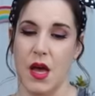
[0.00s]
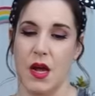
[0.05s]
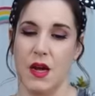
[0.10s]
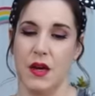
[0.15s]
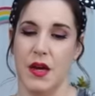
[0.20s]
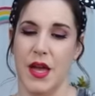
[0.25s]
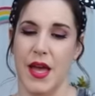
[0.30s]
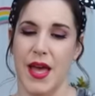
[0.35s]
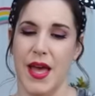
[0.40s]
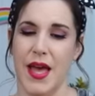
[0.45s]
All
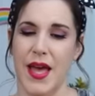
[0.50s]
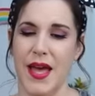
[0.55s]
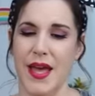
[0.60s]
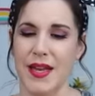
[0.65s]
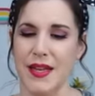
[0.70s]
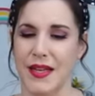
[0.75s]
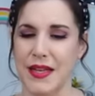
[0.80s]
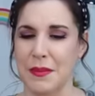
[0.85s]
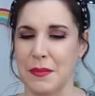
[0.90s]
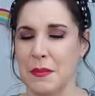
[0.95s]

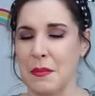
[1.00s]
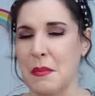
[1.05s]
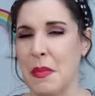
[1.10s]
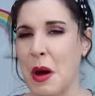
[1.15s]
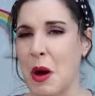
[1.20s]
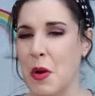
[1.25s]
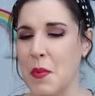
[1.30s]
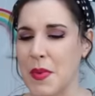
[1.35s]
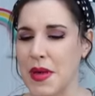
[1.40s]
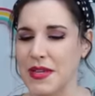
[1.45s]
right,
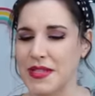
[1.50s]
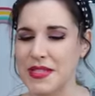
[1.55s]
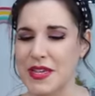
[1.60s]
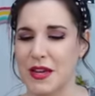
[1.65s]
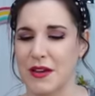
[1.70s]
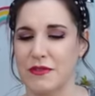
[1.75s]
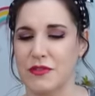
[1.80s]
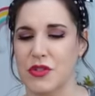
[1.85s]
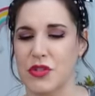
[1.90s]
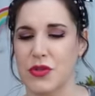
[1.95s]
moment
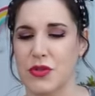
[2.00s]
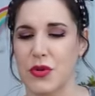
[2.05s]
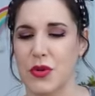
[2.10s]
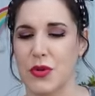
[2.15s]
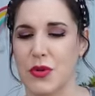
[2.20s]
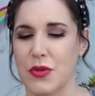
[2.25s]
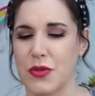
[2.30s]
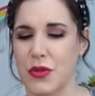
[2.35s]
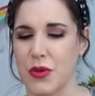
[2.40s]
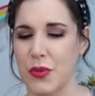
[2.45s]
of
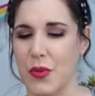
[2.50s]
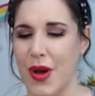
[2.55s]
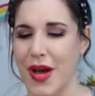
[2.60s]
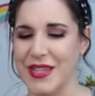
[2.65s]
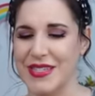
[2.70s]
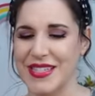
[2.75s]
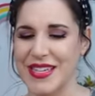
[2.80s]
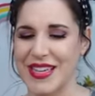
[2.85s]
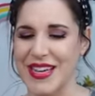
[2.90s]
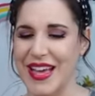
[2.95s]
truth.
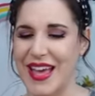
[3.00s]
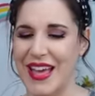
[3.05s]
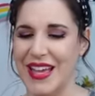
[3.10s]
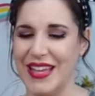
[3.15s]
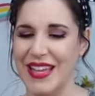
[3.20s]
What did I